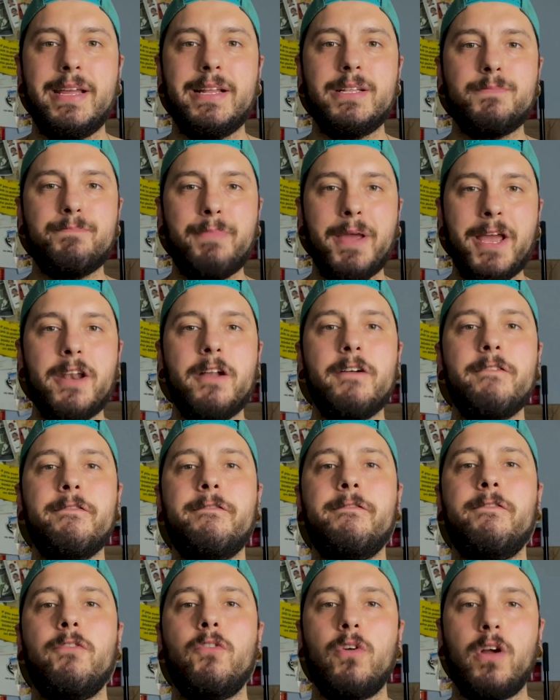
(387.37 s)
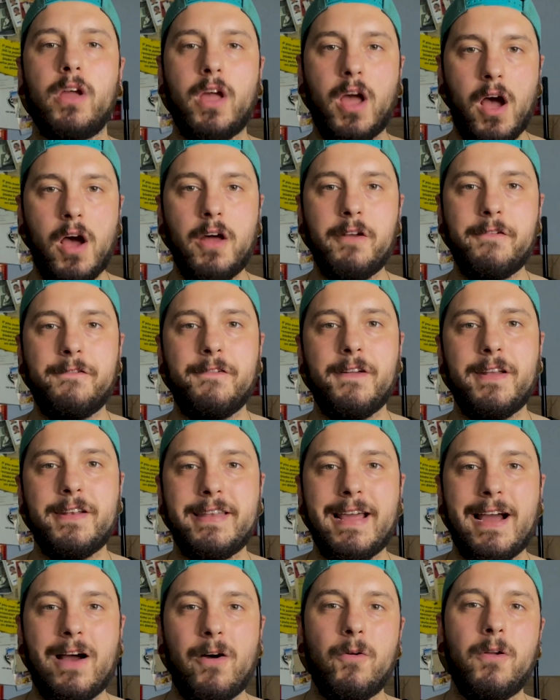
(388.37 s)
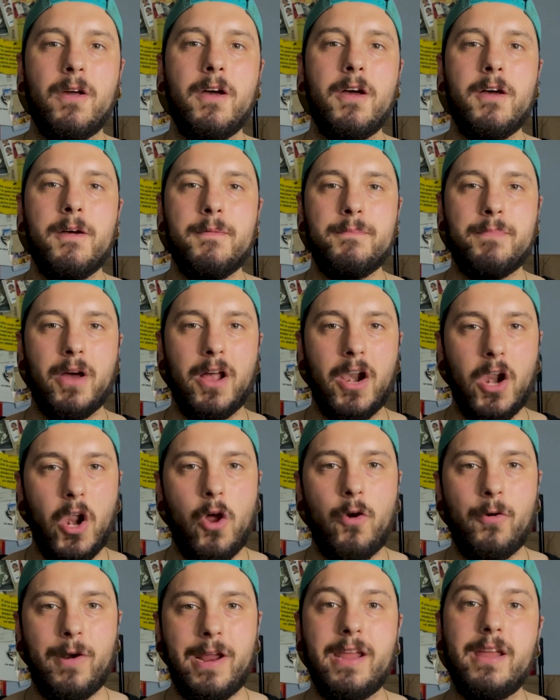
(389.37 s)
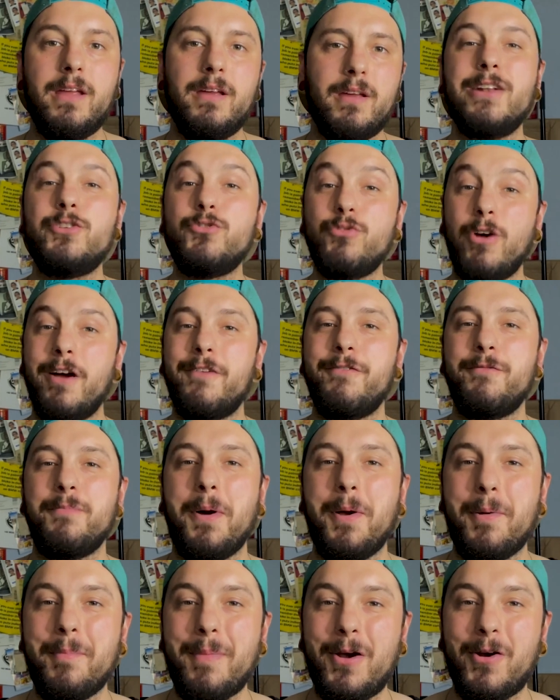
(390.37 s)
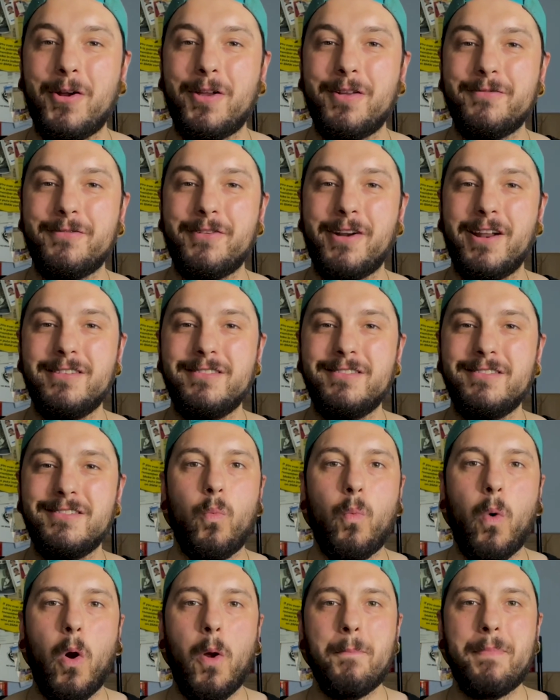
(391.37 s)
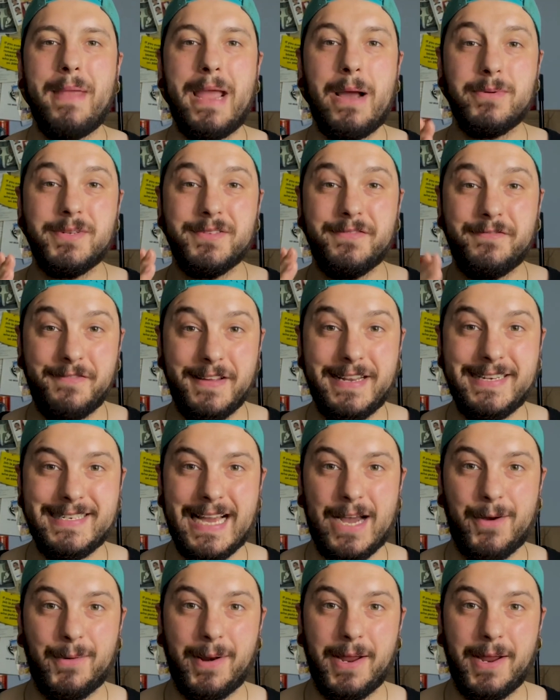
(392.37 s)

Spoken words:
It's big enough for a car to fit down, but a lorry, a truck for my American friends, won't be able to fit down